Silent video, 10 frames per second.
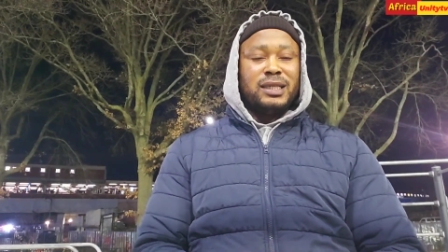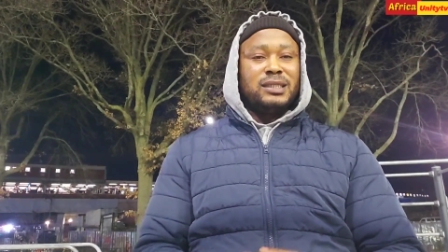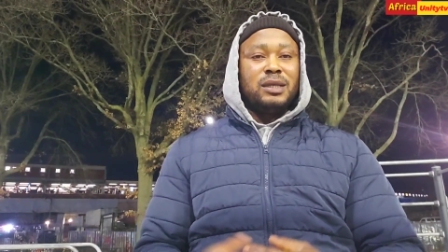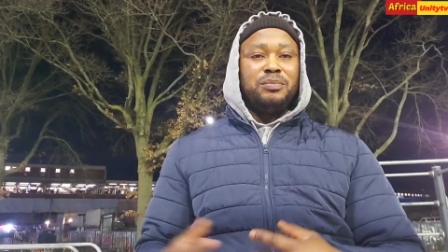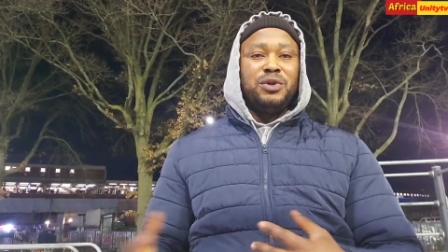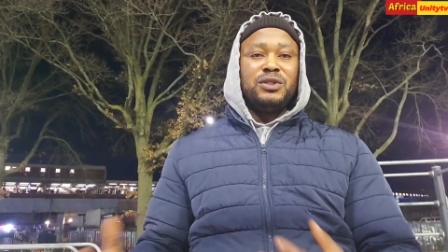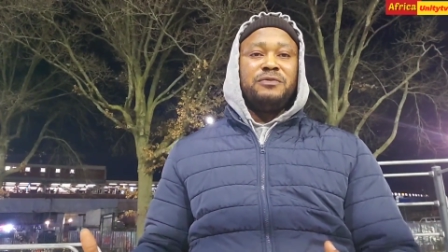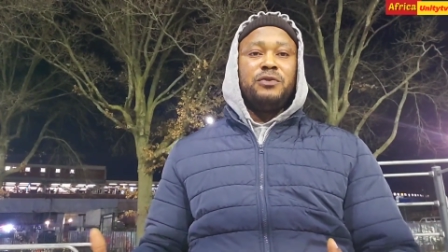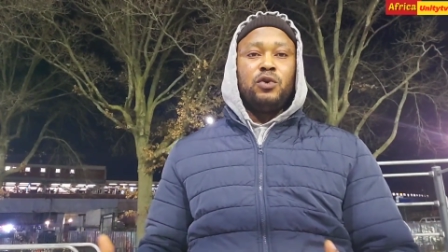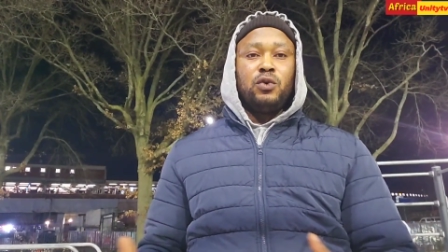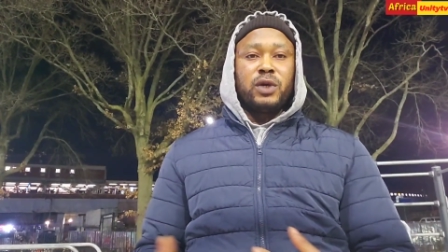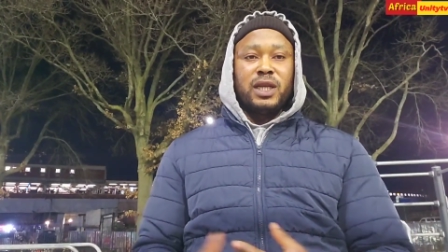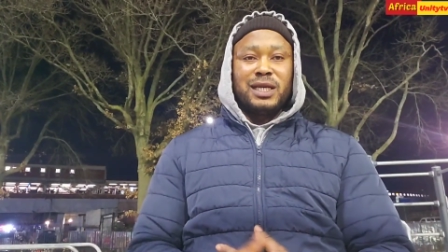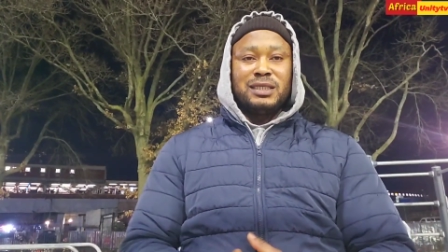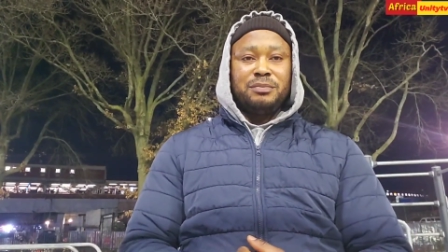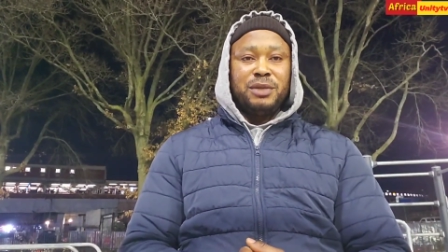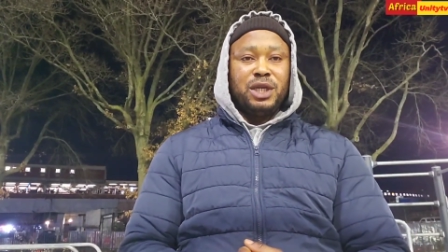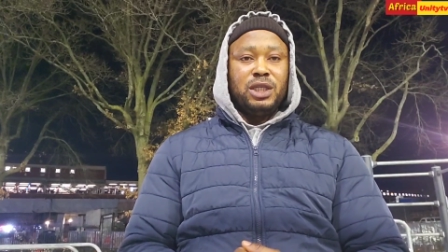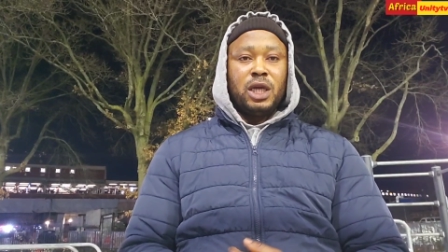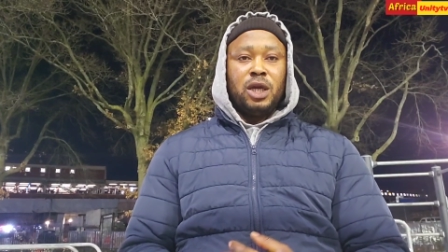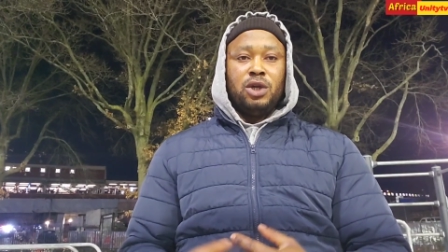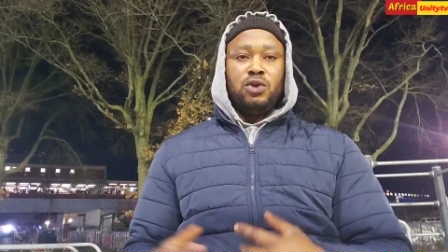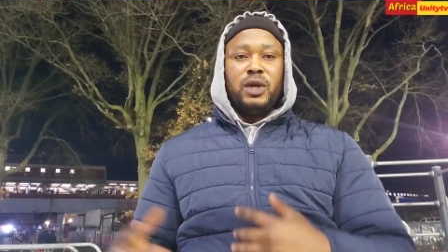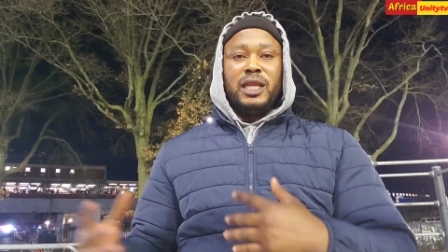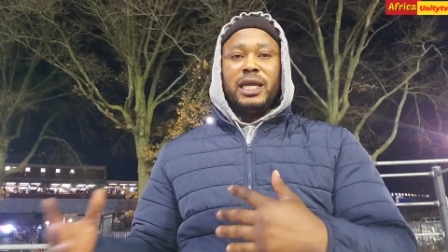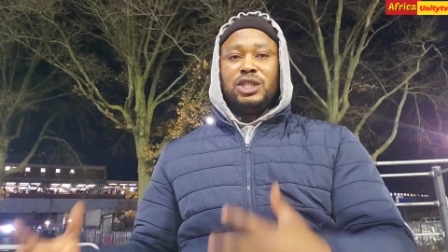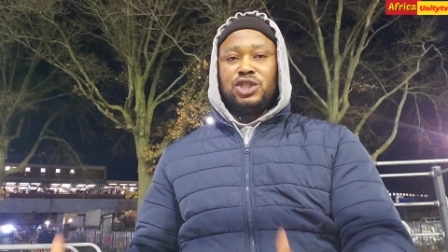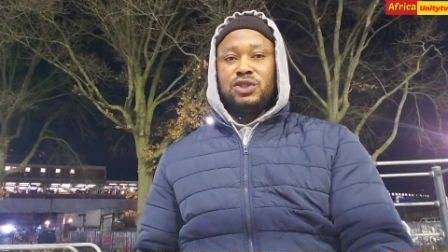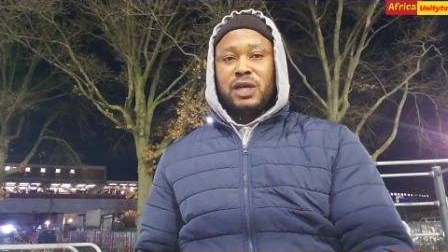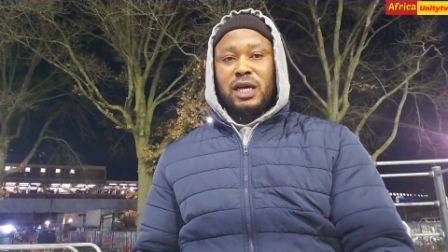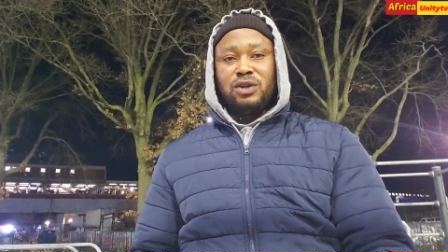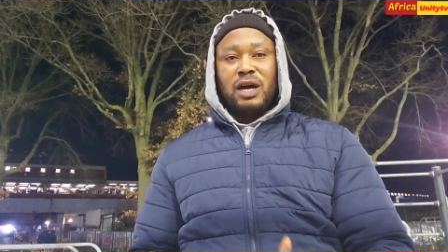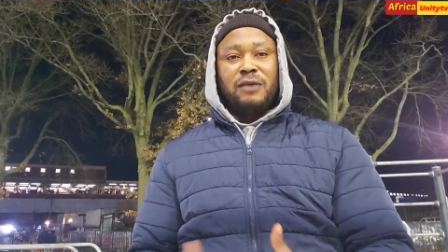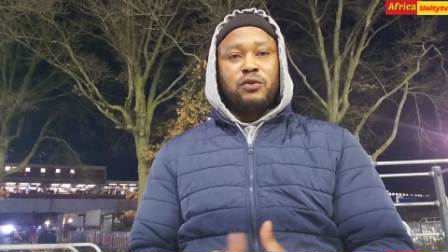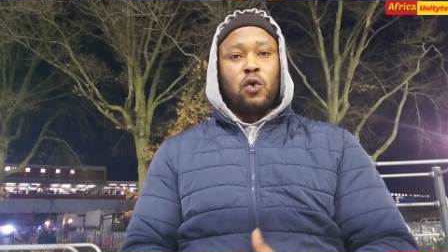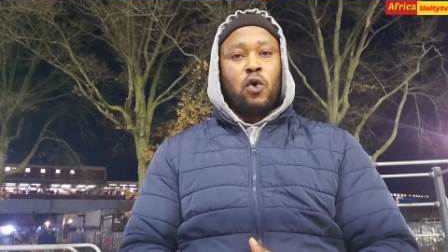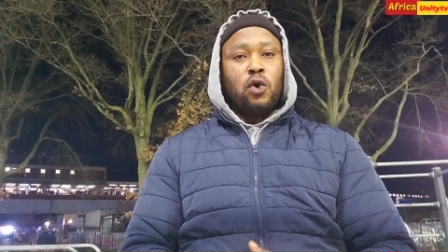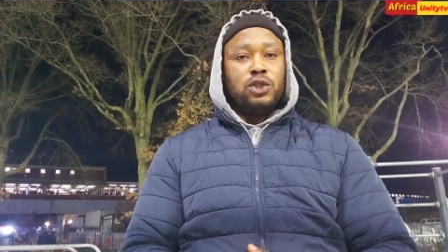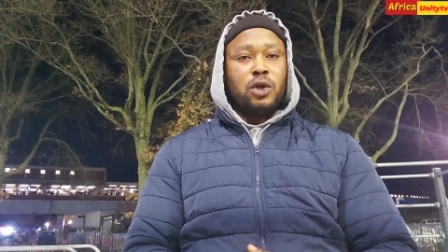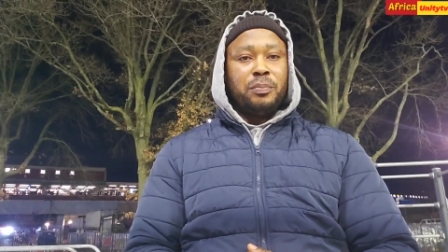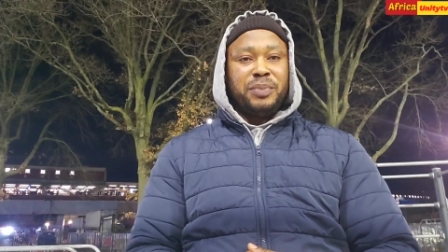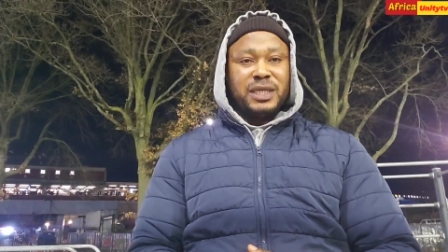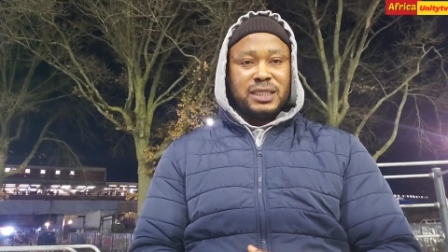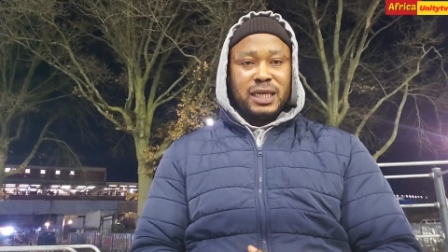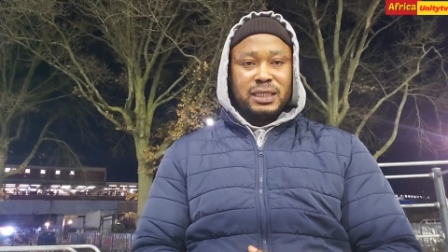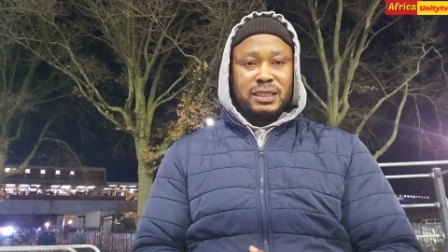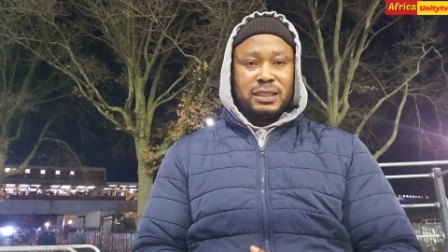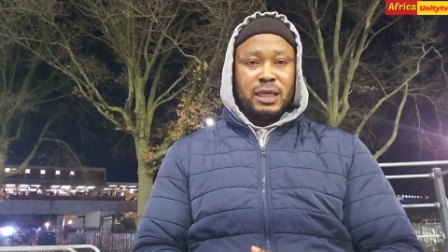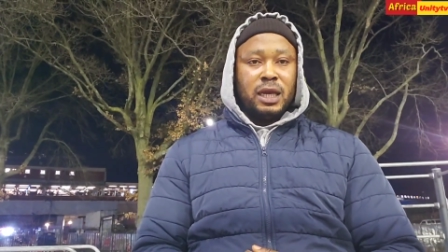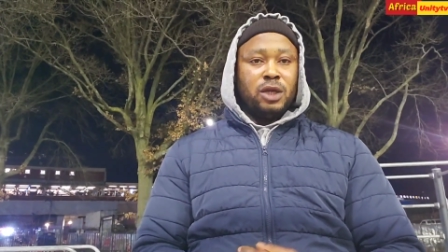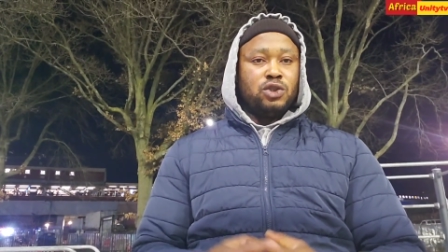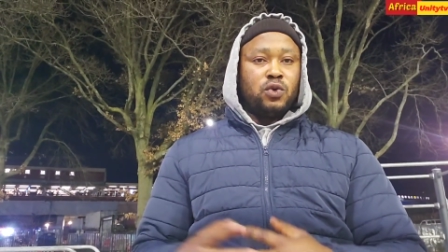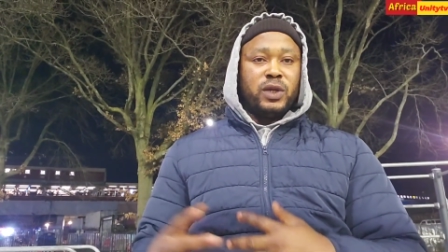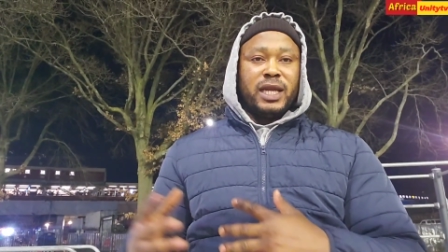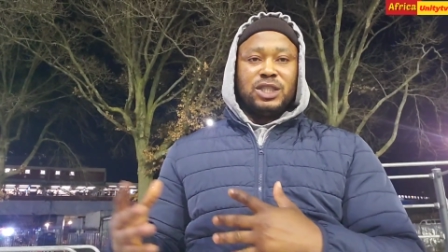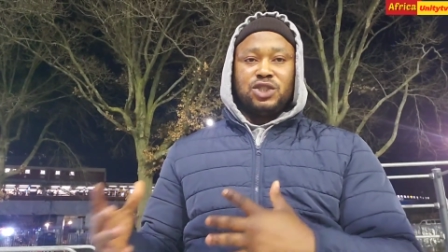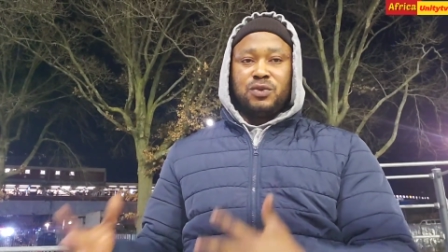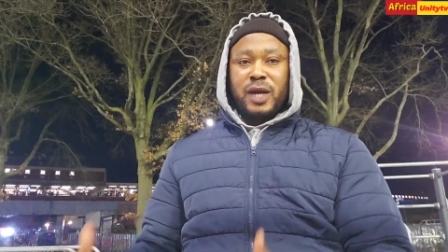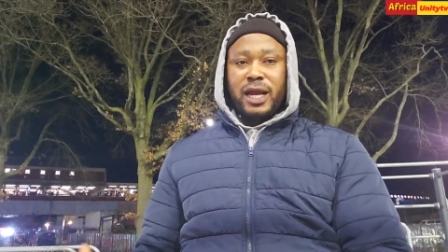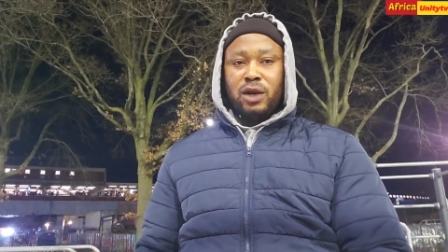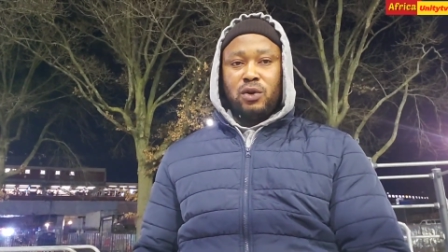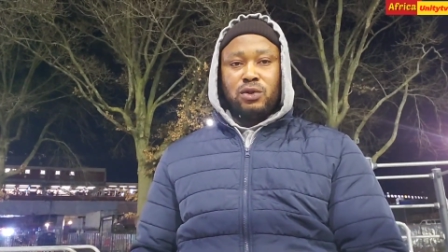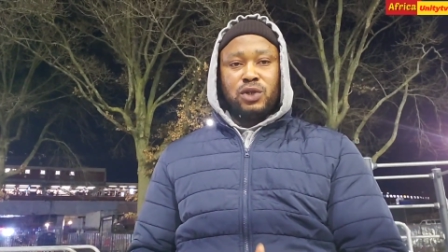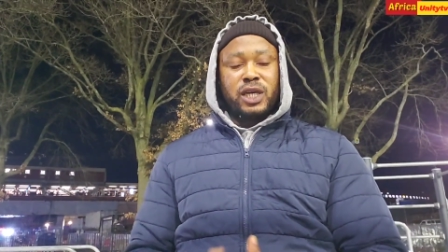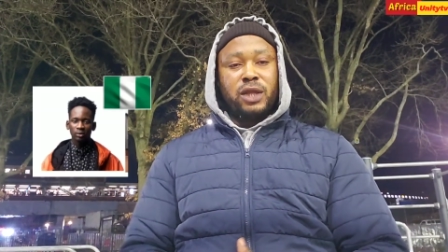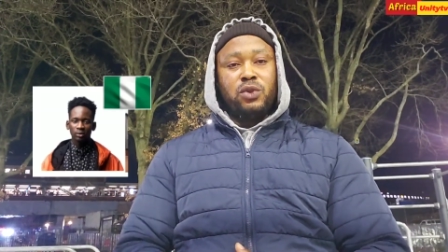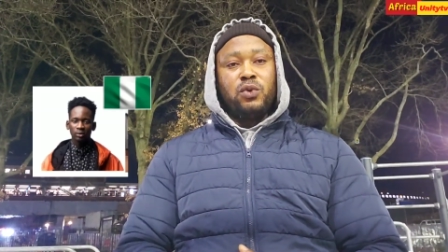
This is a beautiful look. It doesn't mean you're in Nigeria, you have to own your business to Nigeria alone. You can